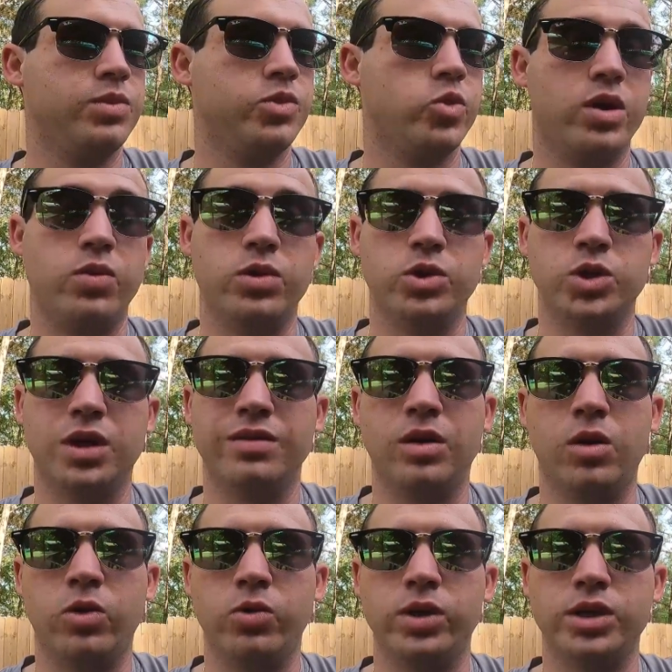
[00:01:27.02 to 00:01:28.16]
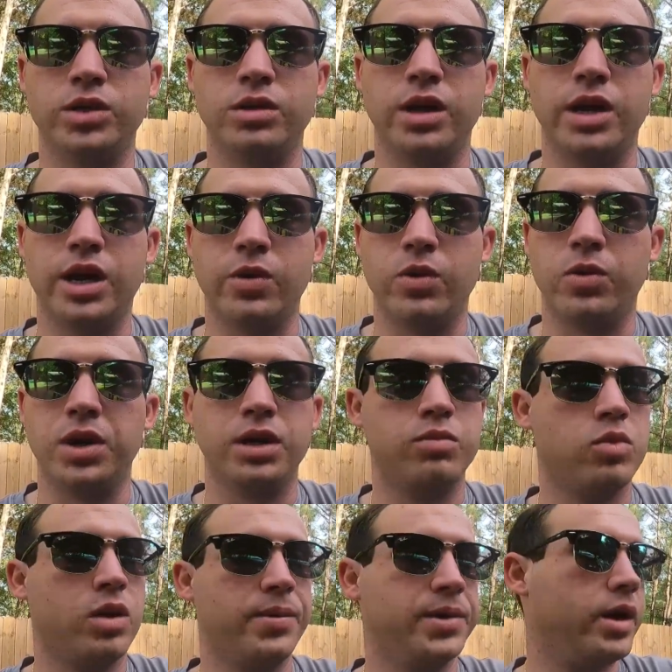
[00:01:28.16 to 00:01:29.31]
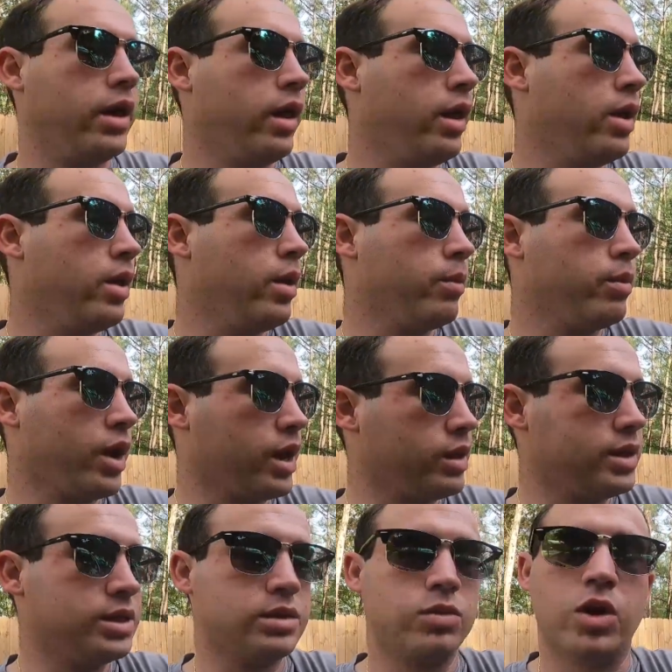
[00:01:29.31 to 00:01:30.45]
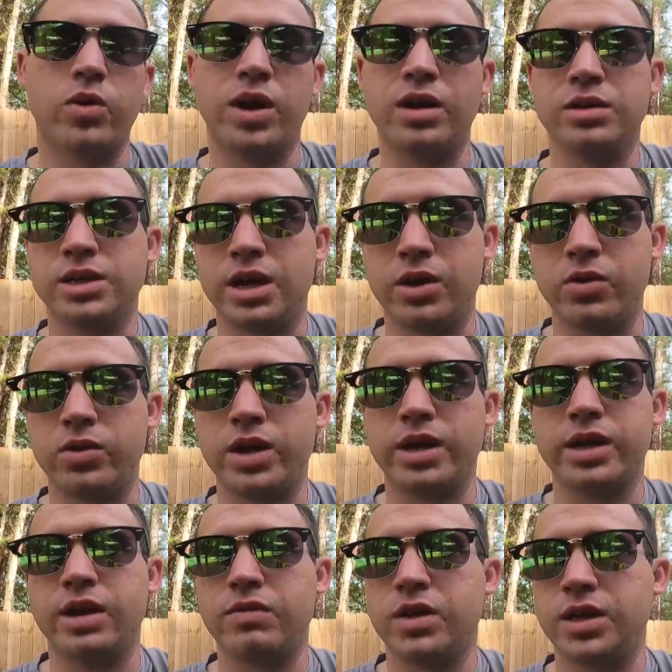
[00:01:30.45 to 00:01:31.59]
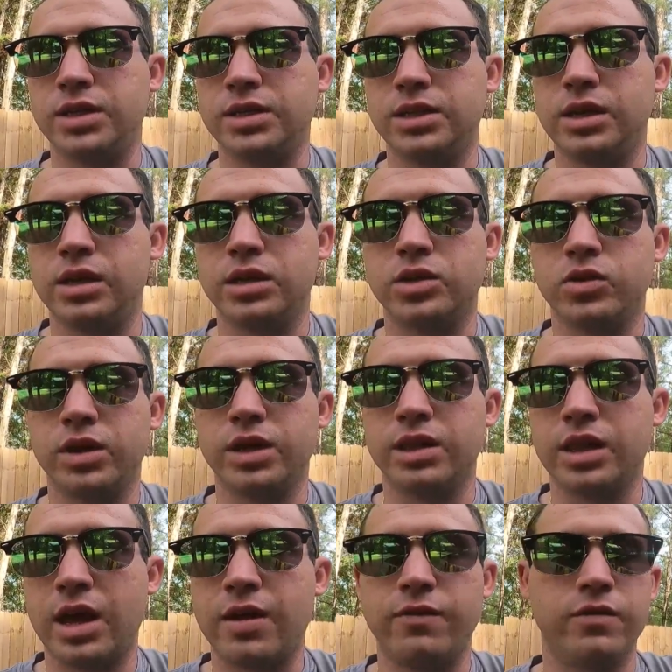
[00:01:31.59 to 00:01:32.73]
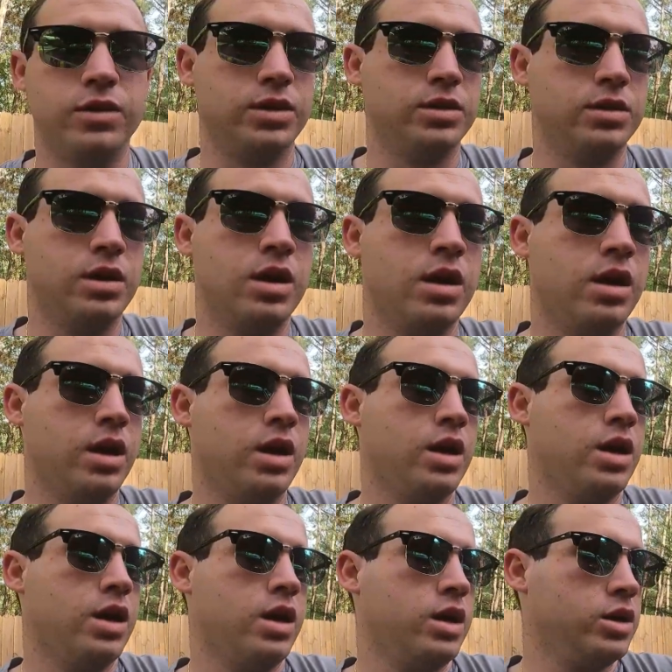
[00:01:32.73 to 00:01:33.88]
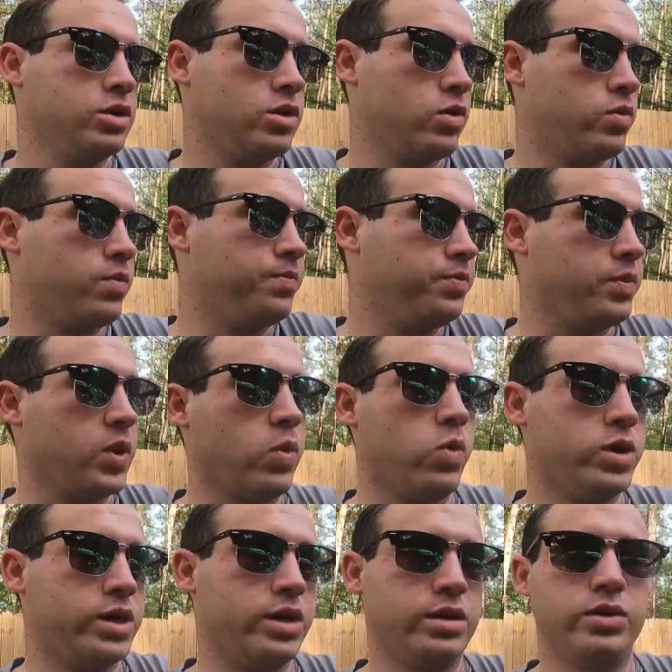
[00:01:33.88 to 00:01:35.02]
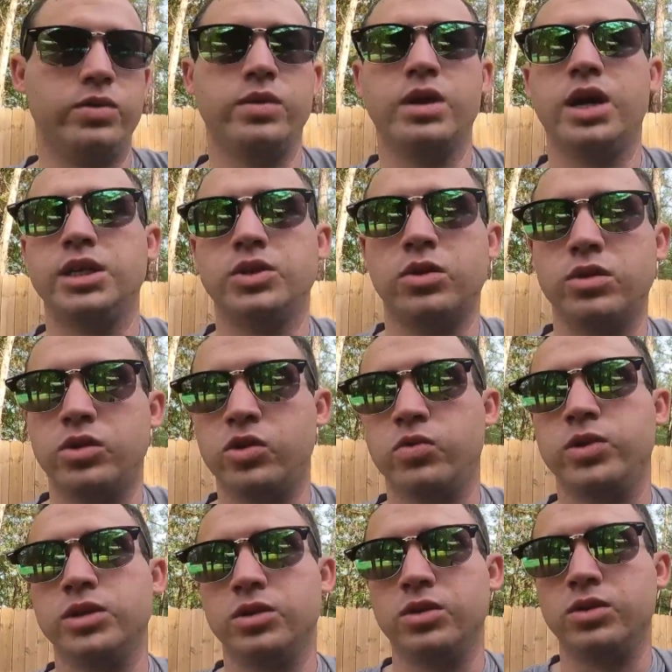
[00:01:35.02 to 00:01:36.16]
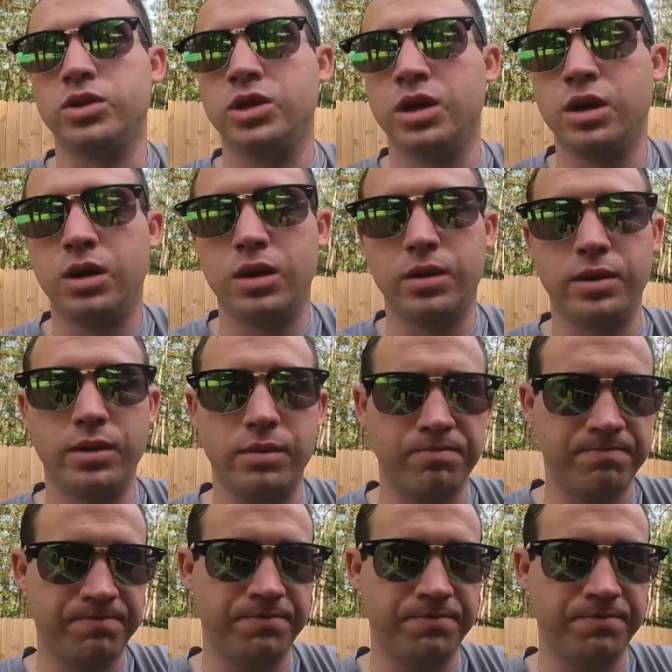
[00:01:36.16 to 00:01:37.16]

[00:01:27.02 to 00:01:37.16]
Do I want to drive it all the way an hour away? Probably not. But at least around town I can have AC until I get that fixed. So what did I do? I started doing research. I